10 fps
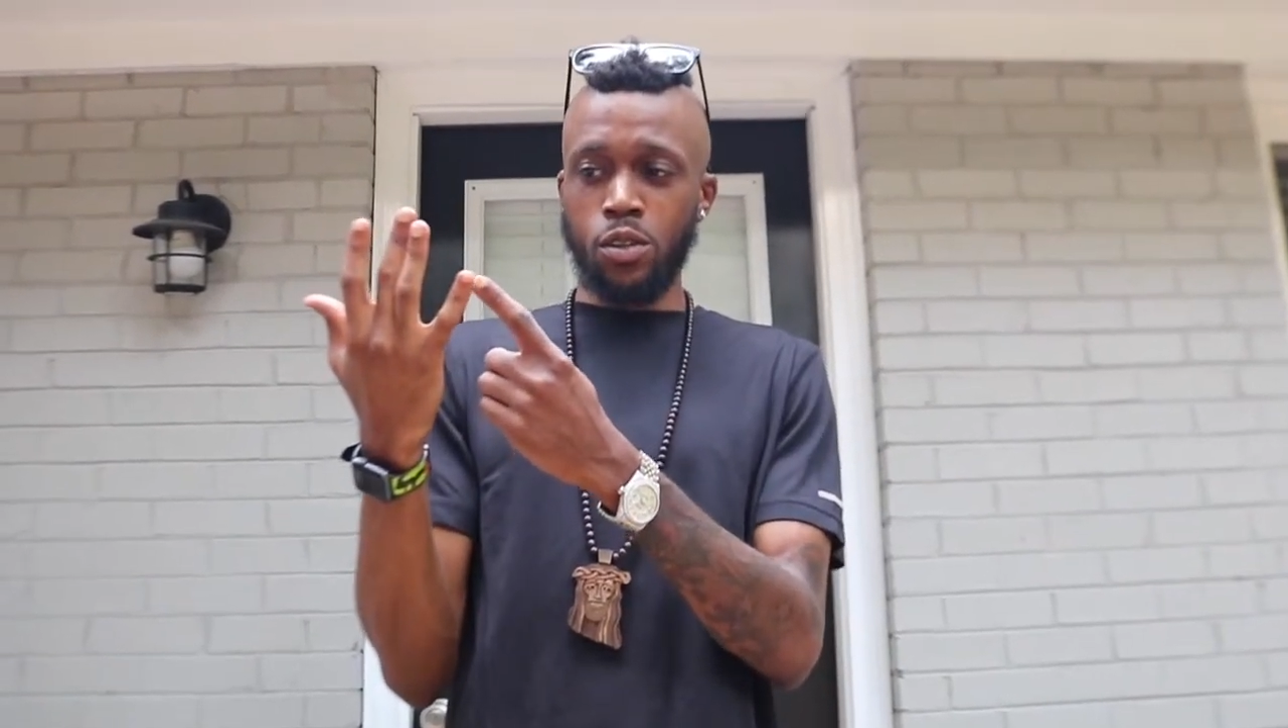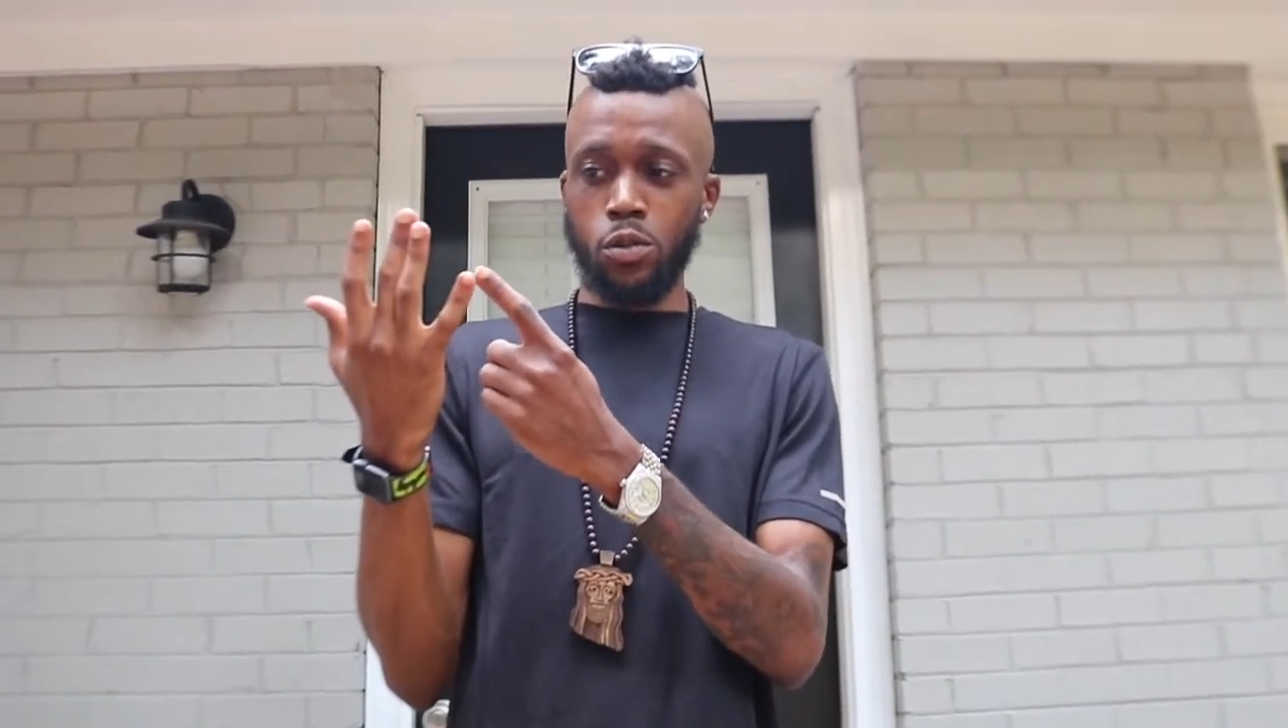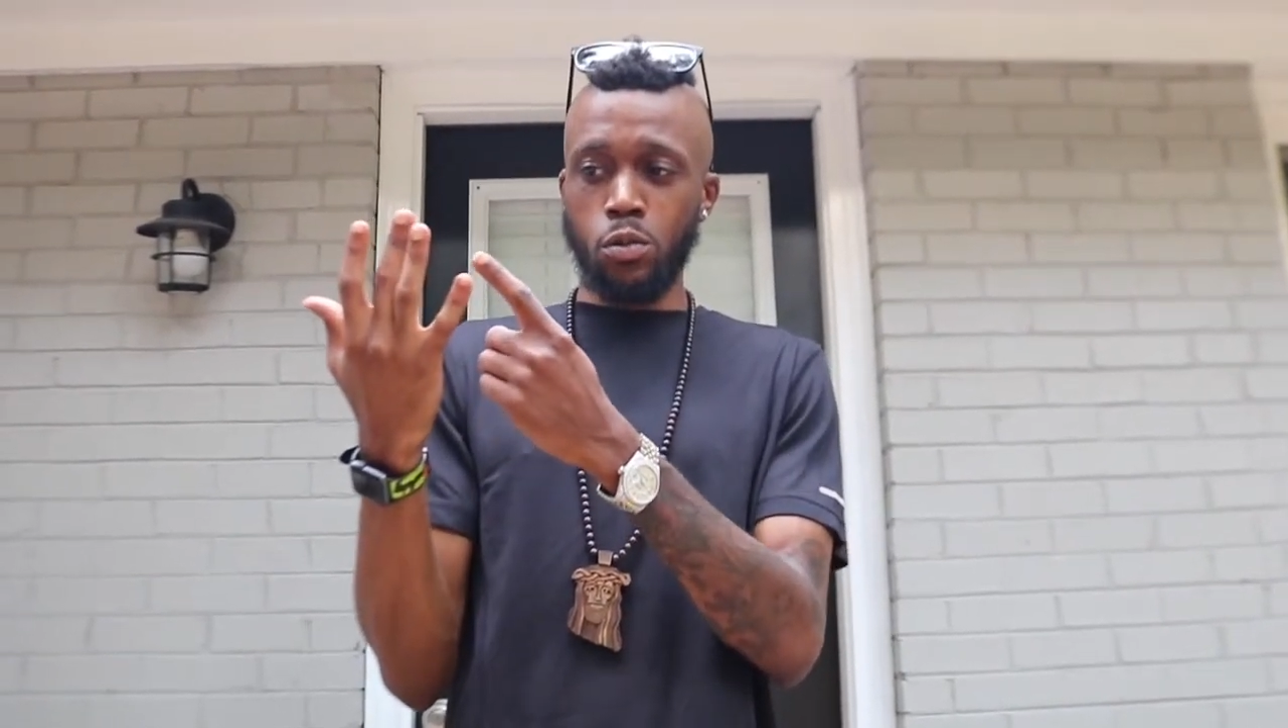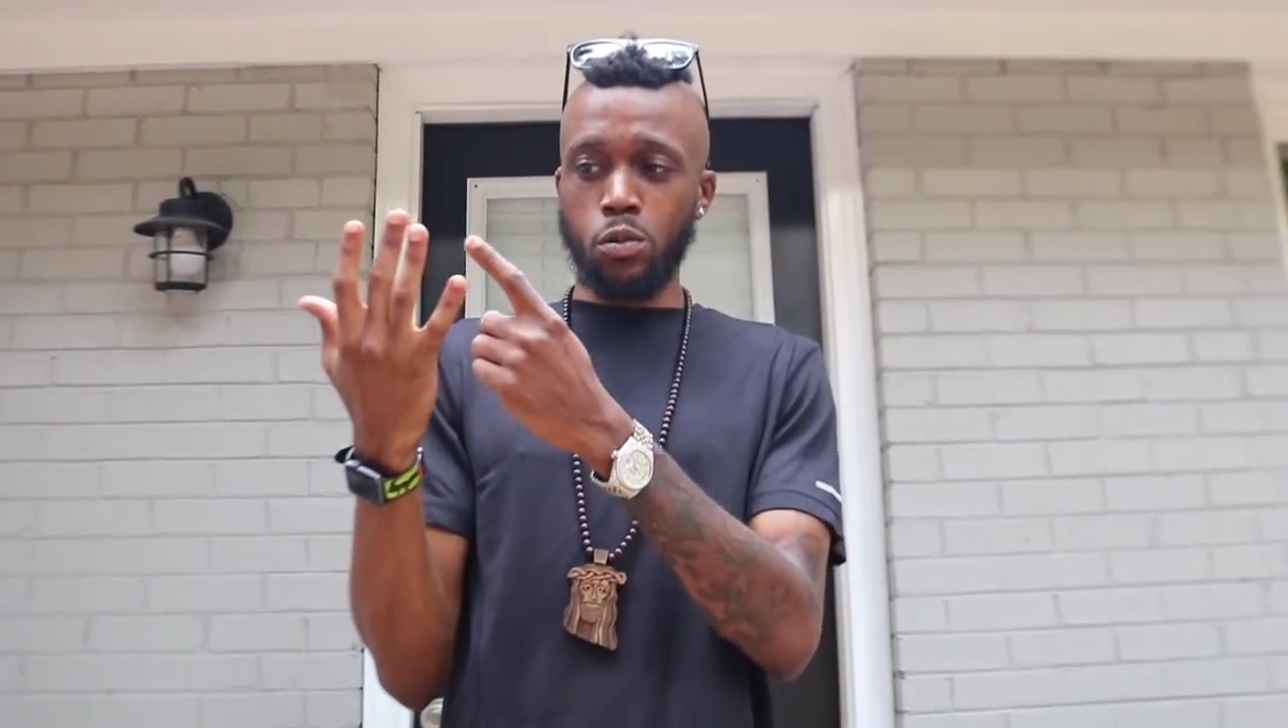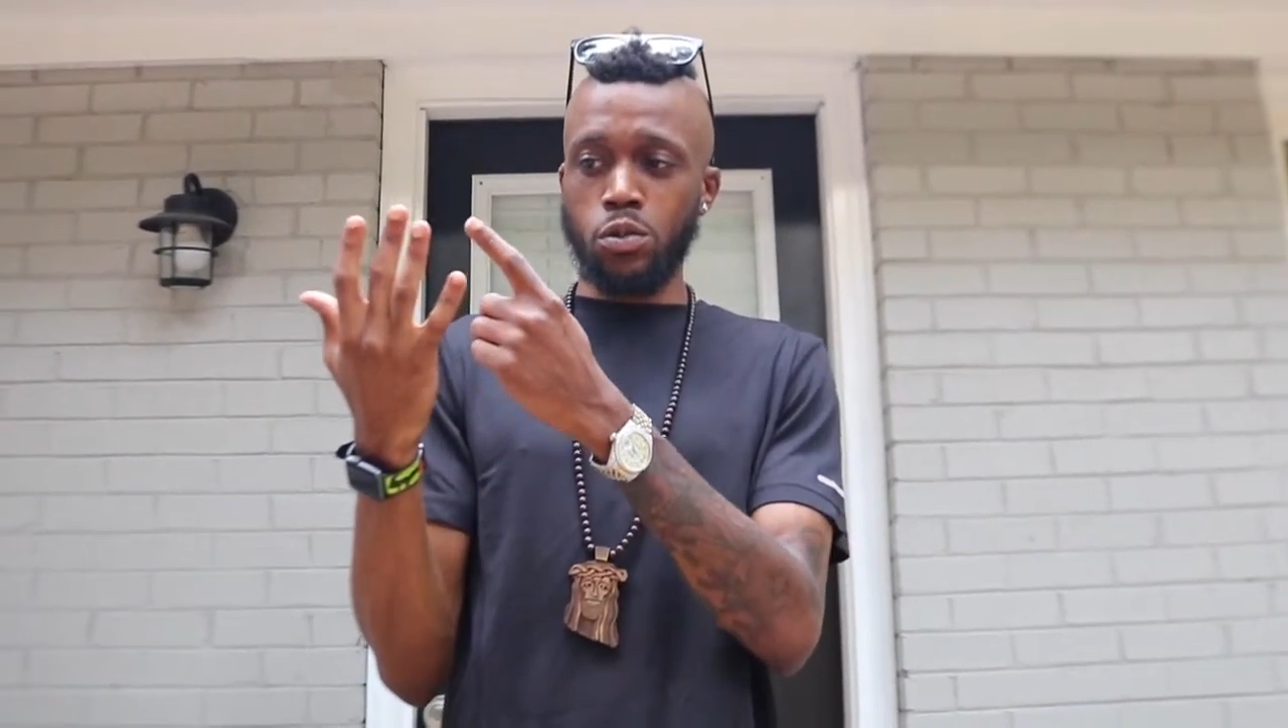
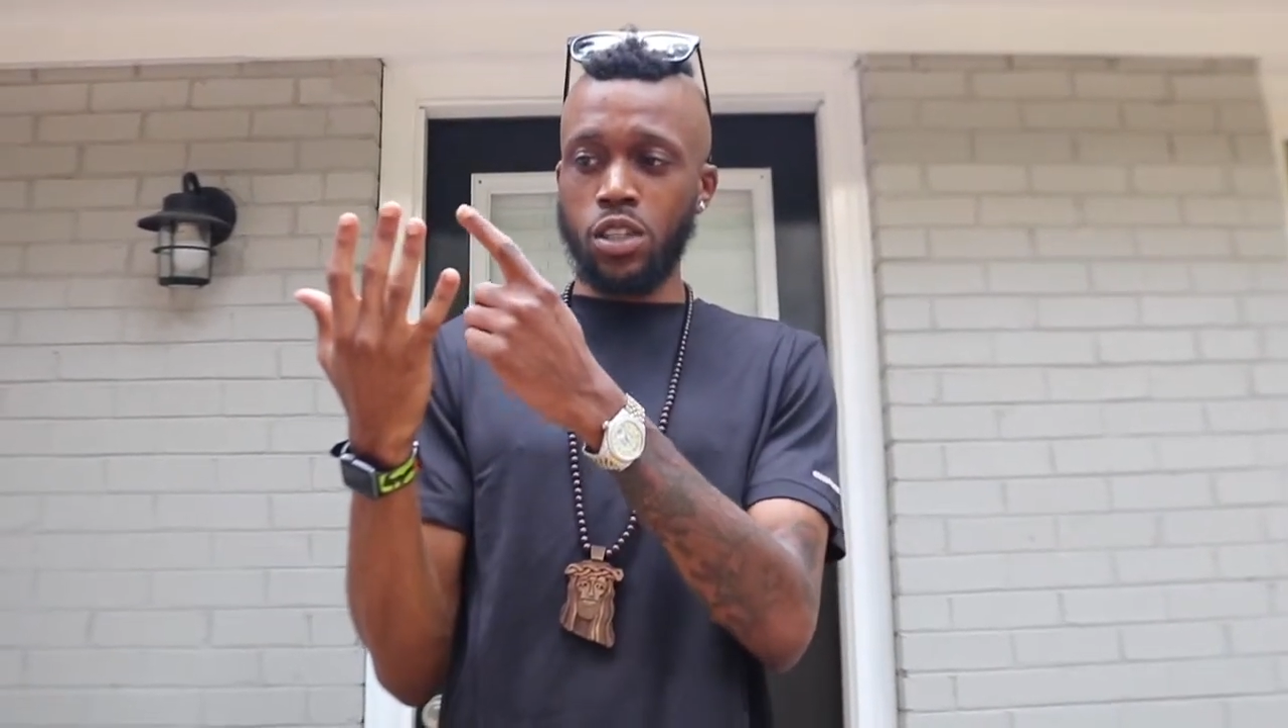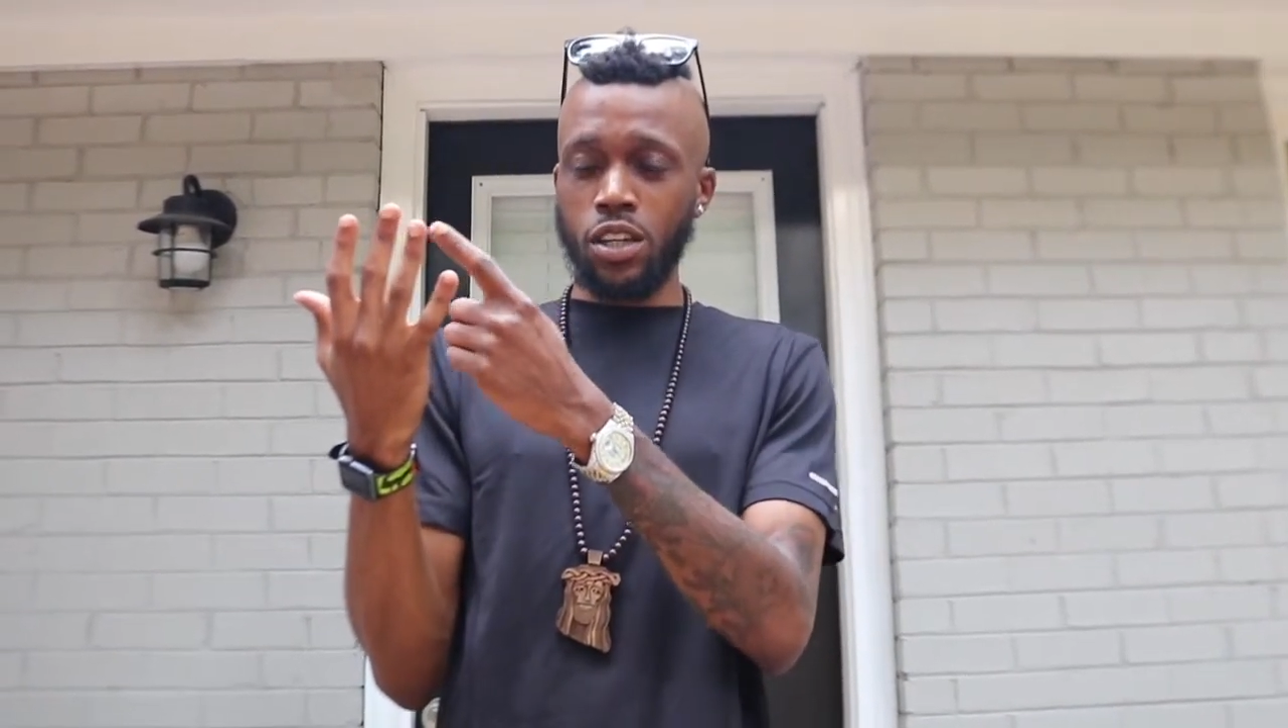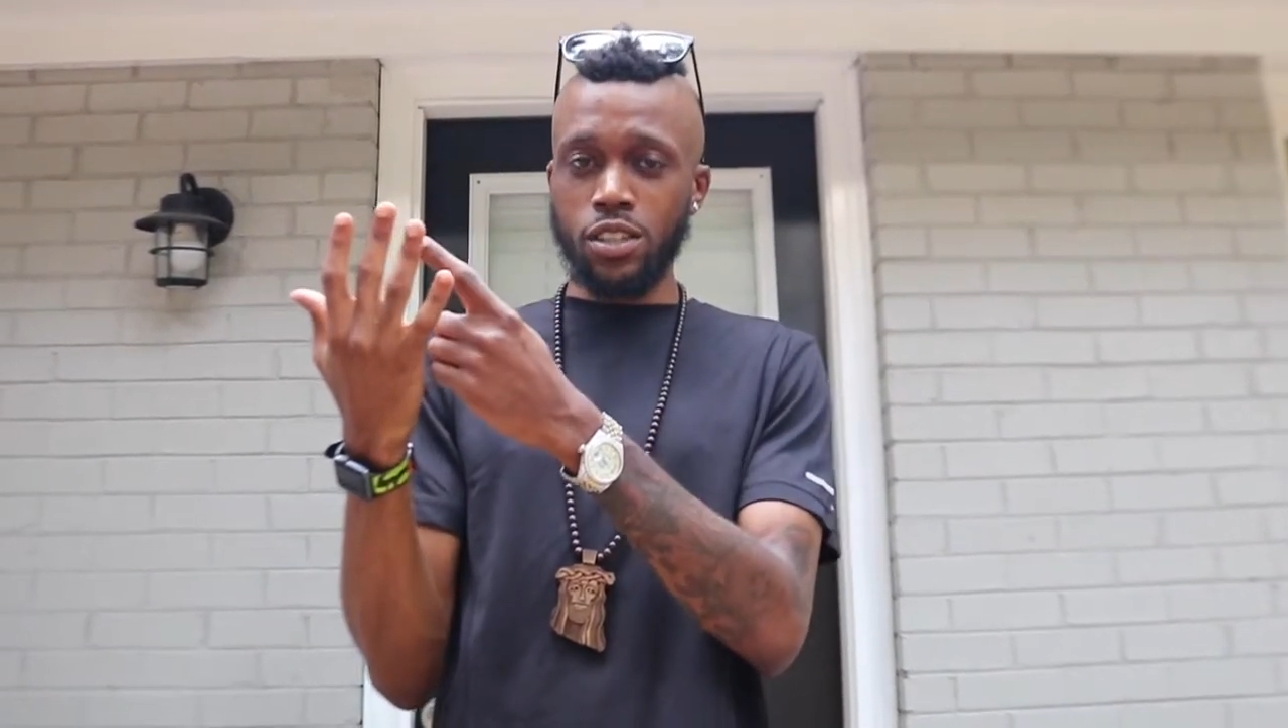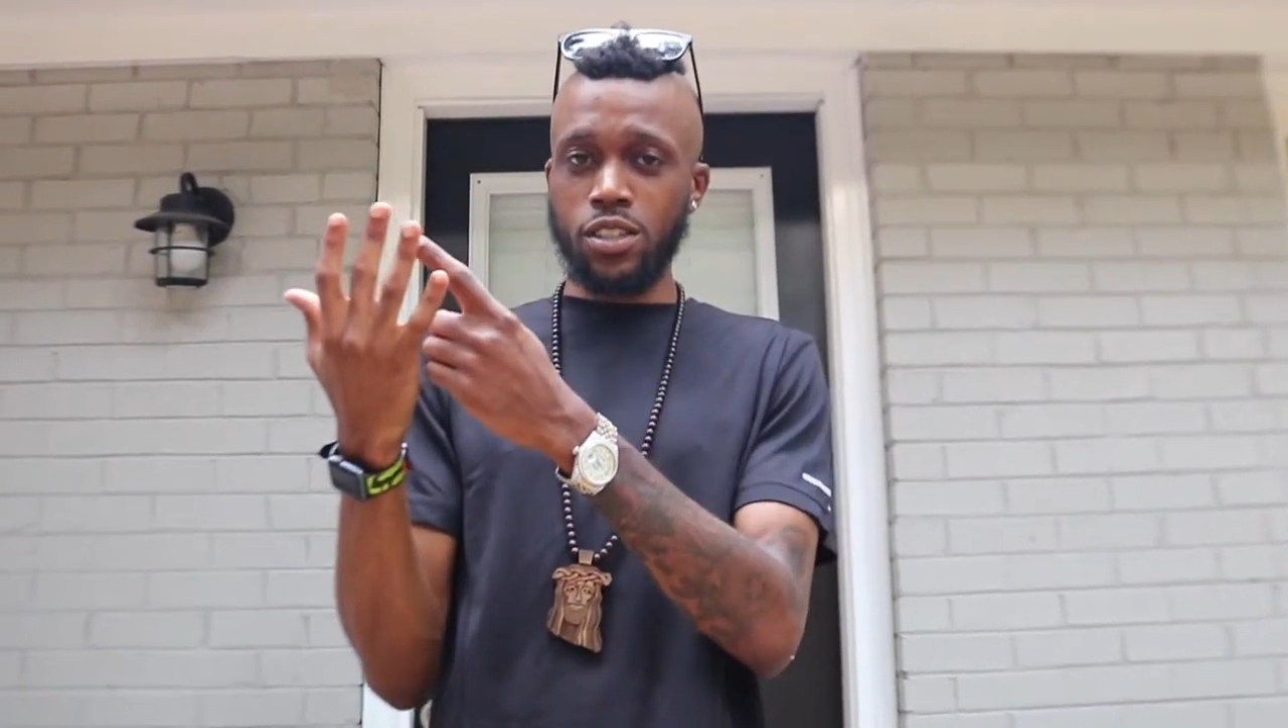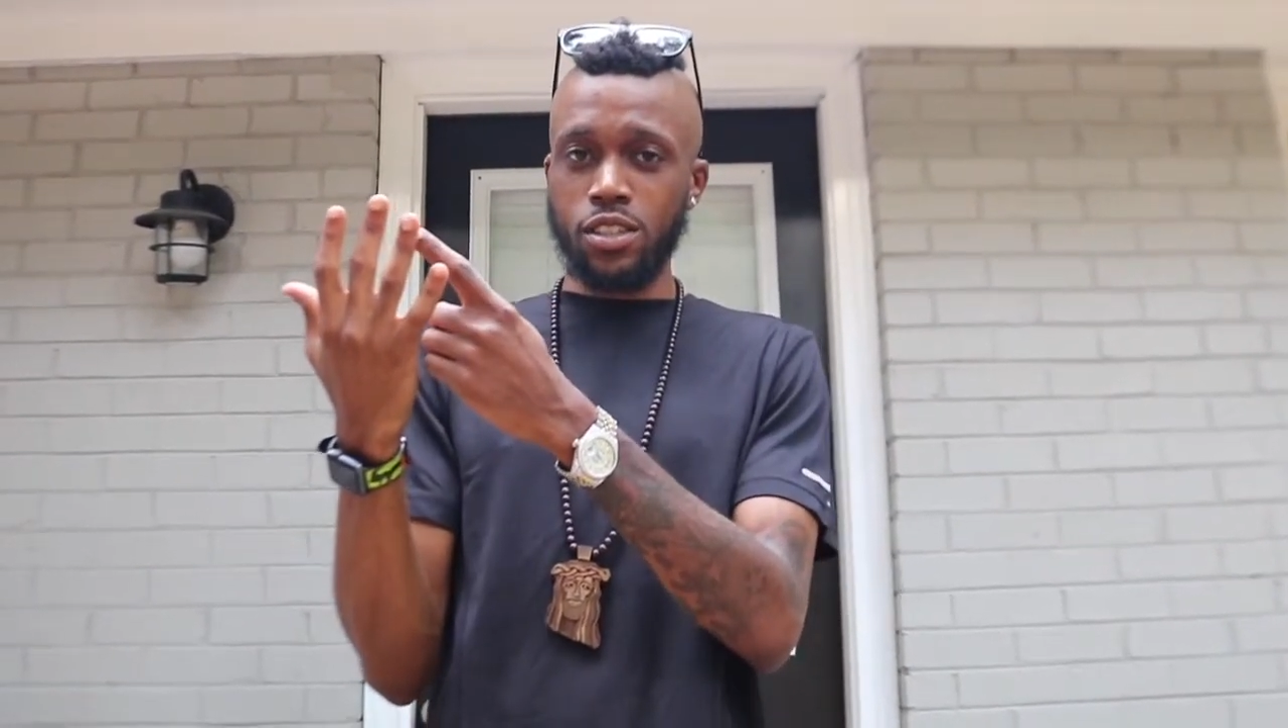you touch